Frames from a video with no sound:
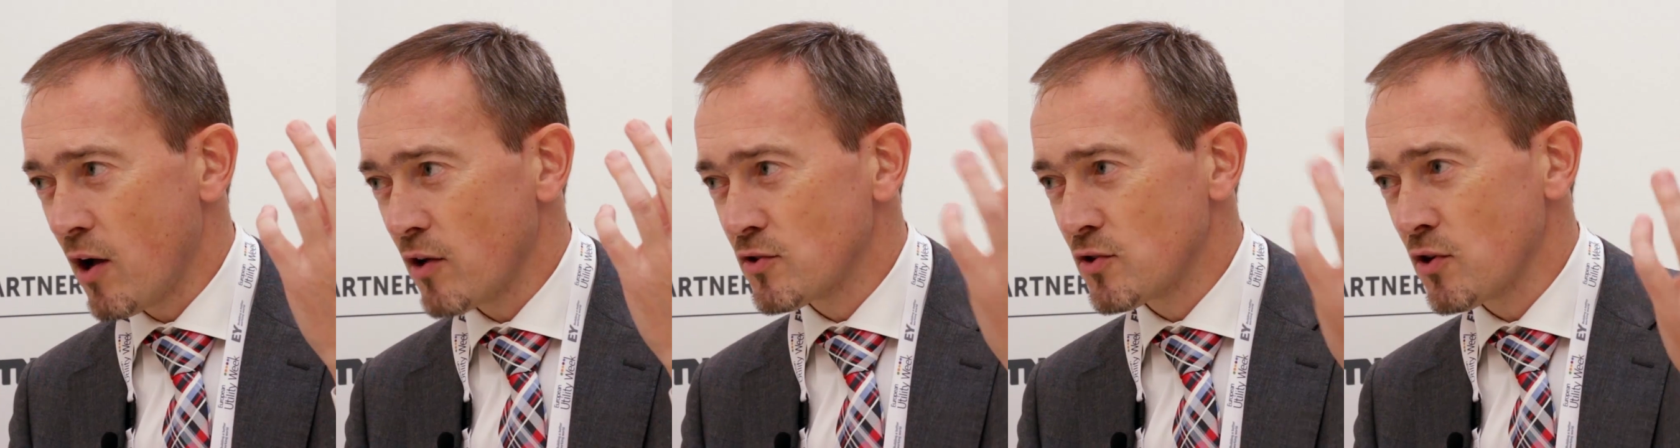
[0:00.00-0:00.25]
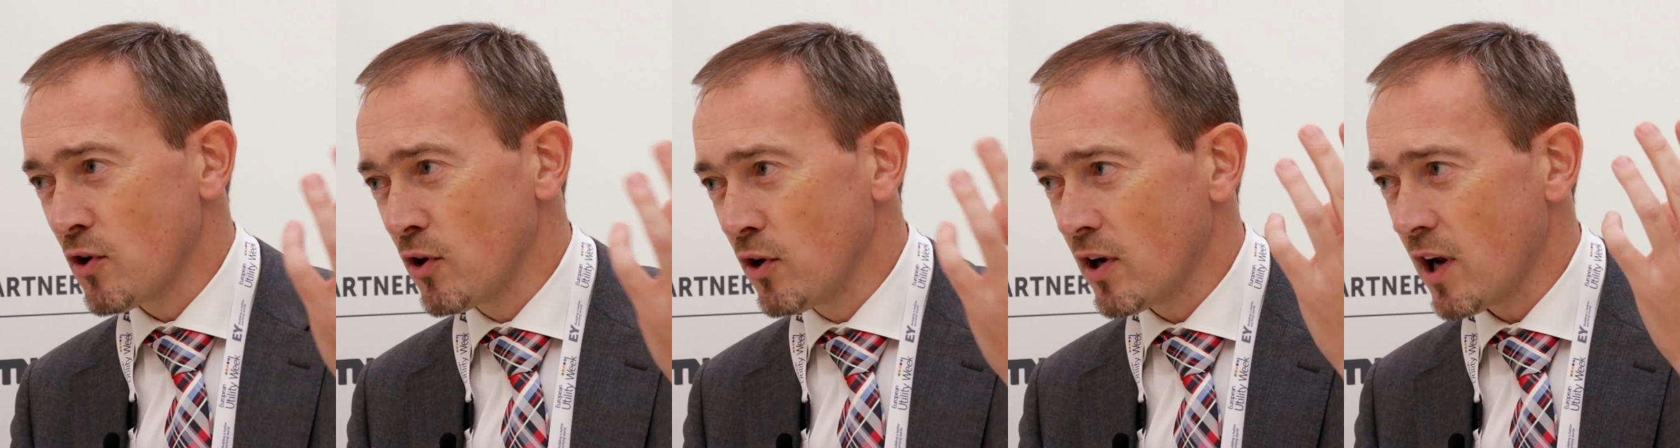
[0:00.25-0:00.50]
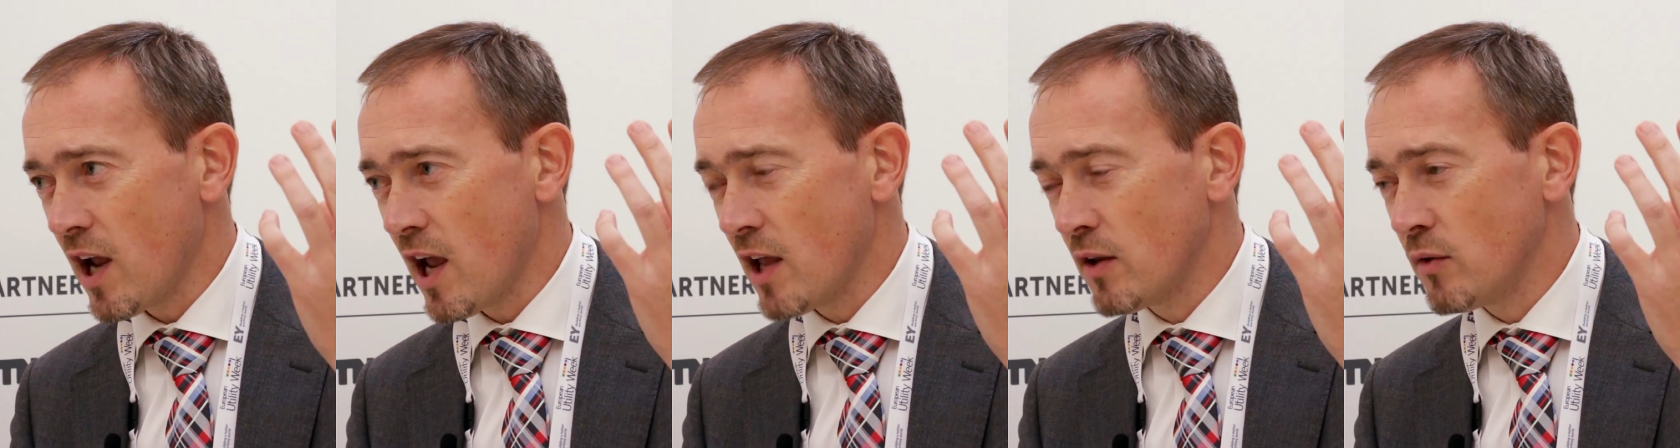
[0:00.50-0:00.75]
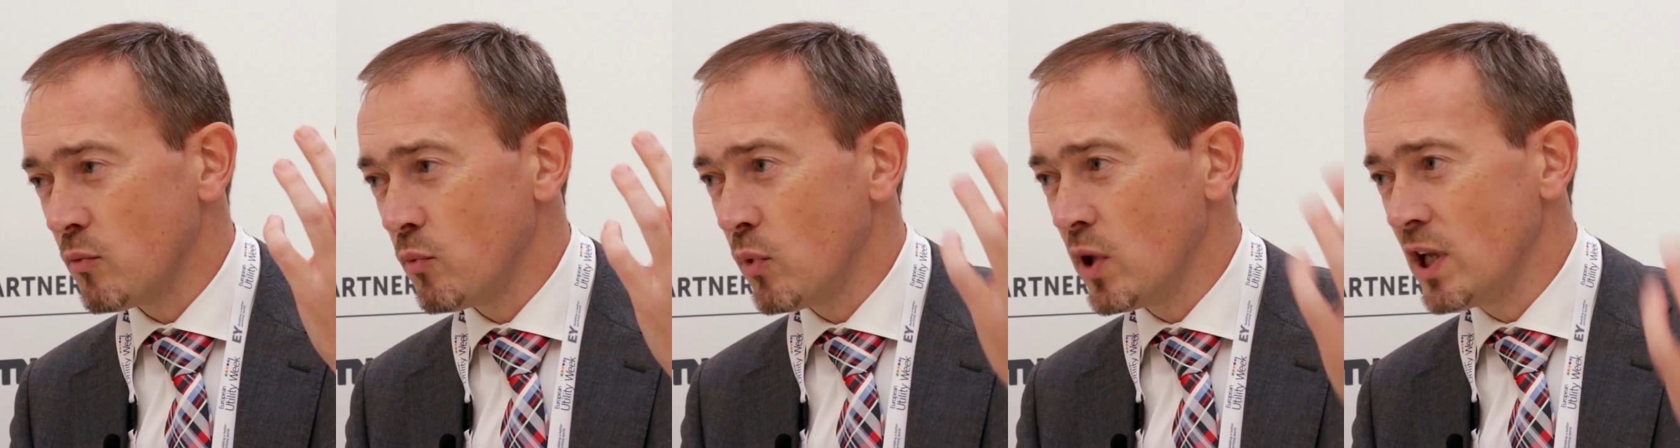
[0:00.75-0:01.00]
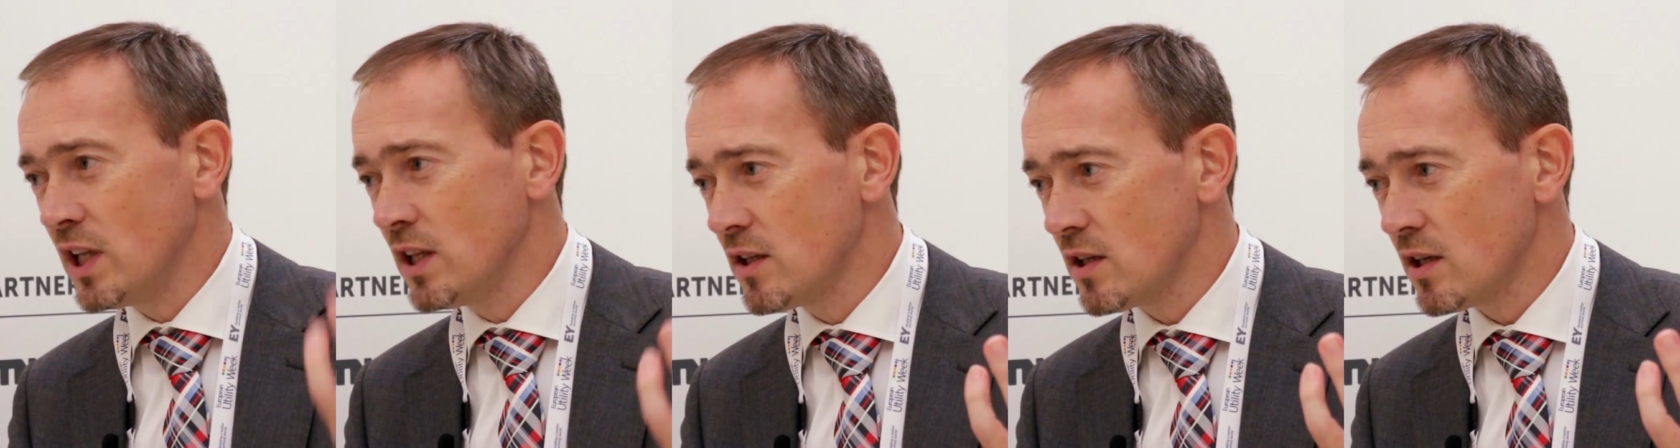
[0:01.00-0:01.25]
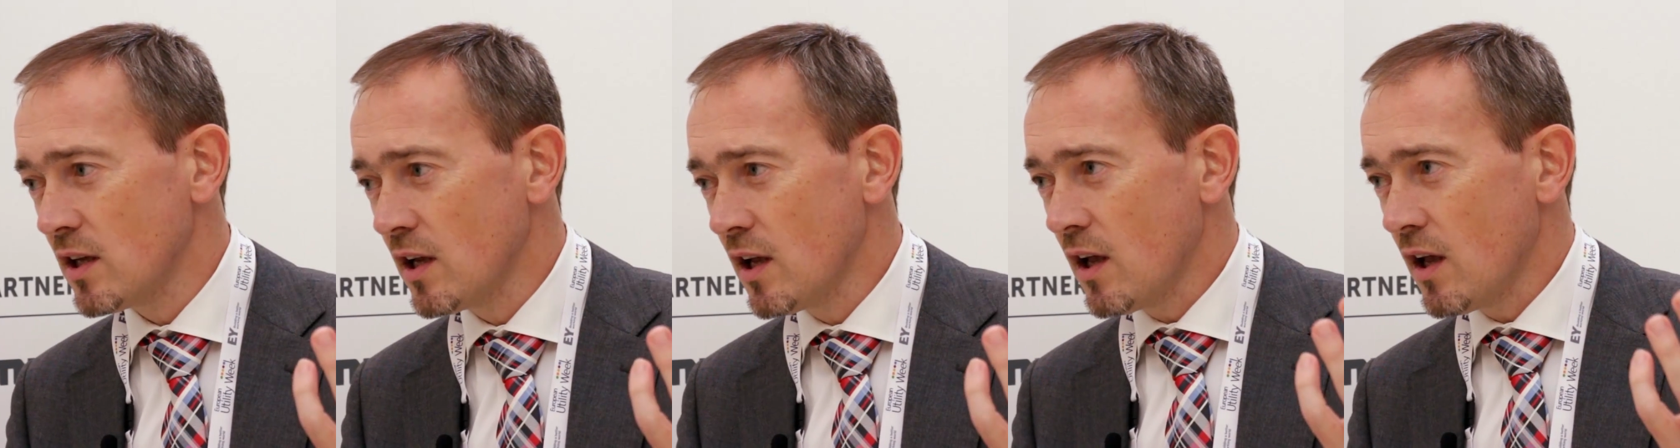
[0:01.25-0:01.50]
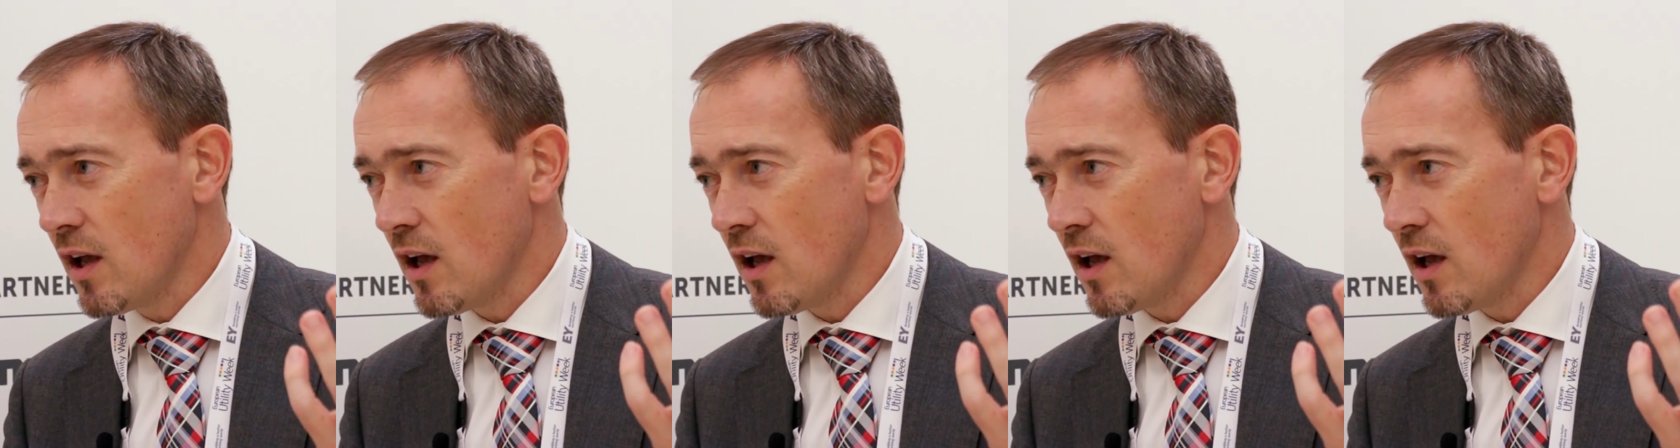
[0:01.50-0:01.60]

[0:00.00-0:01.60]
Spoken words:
solar and wind